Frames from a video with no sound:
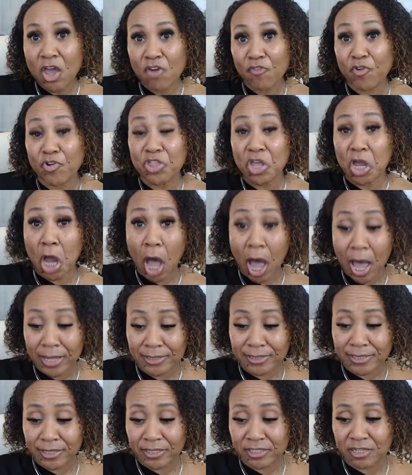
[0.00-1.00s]
for the
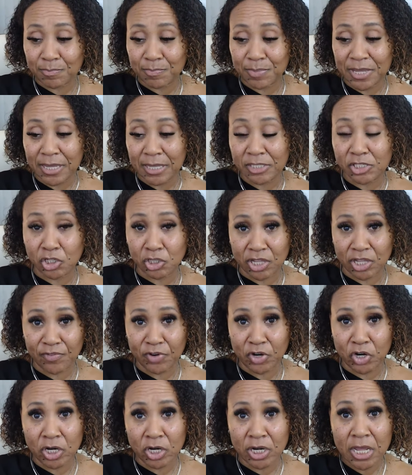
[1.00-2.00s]
content to be
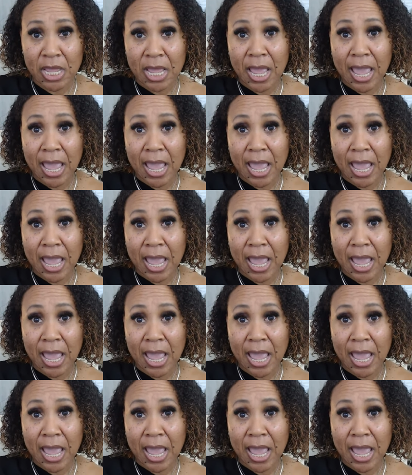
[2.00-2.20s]
delivered